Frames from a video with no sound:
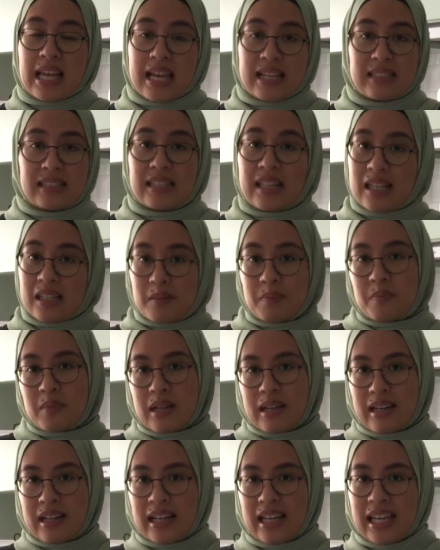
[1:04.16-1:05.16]
has
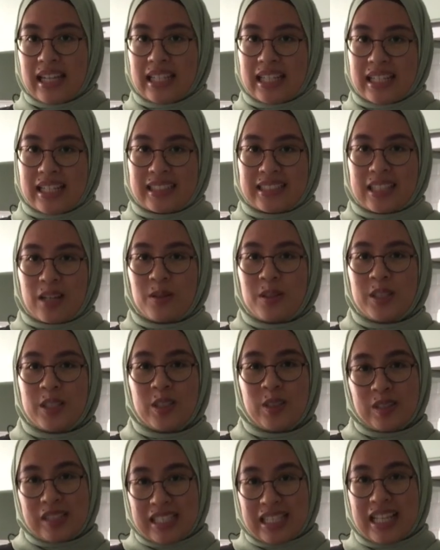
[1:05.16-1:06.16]
hikmah, and it is our
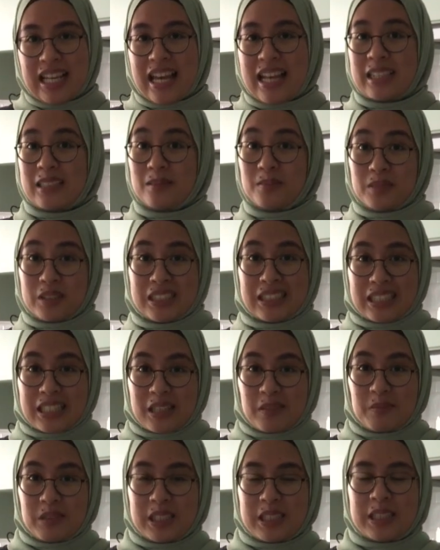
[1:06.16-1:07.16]
duty as
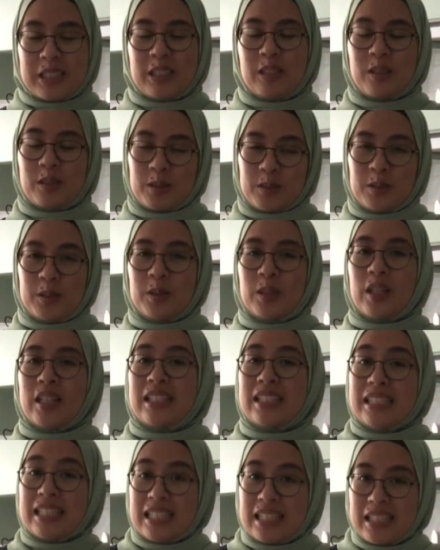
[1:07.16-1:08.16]
Muslims to
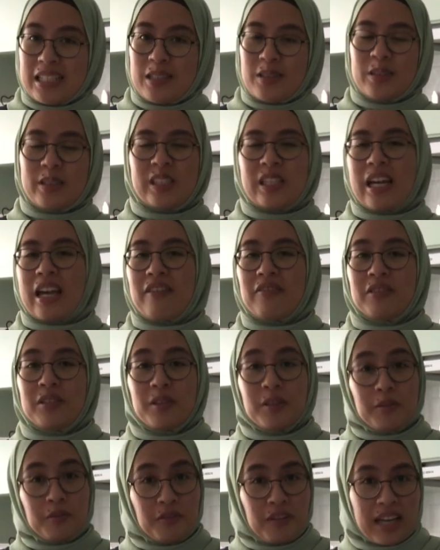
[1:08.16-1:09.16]
continue to have
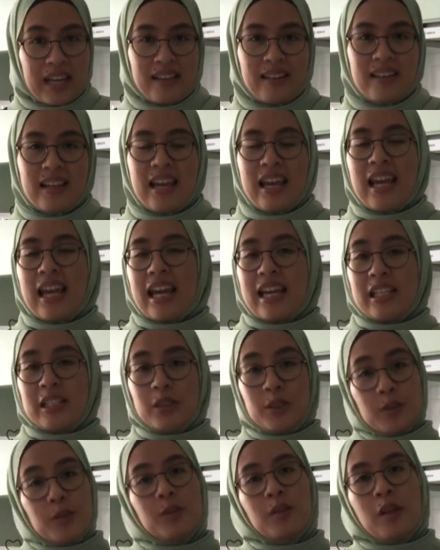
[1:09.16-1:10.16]
good faith
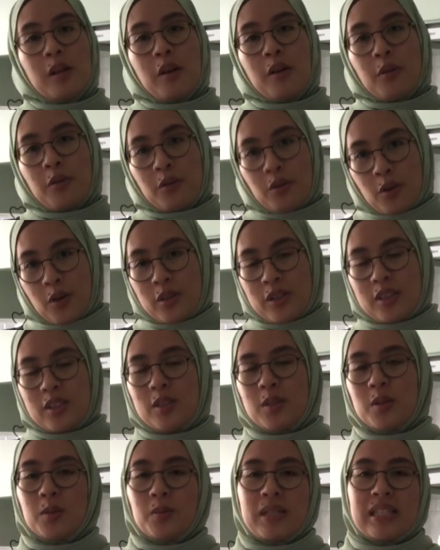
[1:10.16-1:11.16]
and good
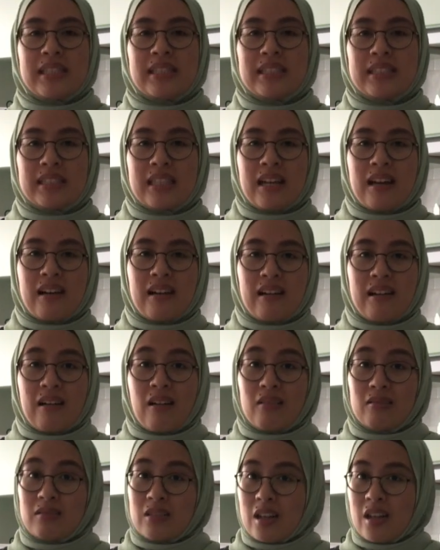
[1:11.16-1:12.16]
thoughts towards
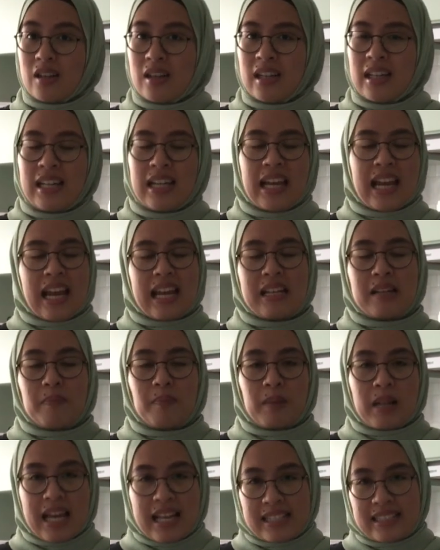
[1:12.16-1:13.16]
Allah and the
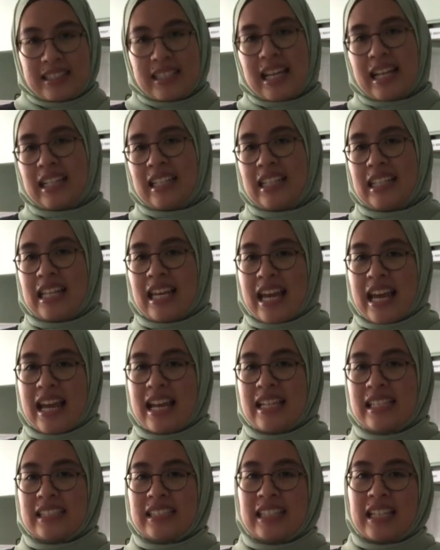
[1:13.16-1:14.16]
plans that He
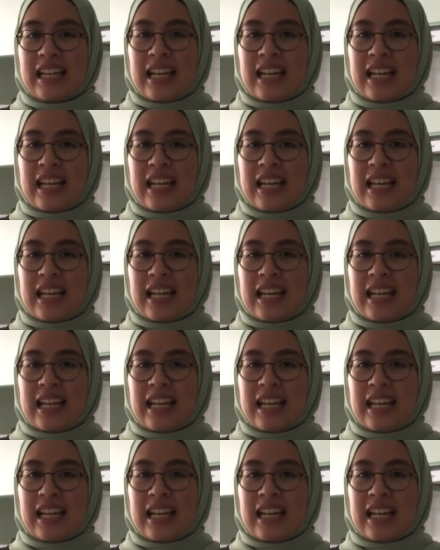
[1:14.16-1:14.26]
has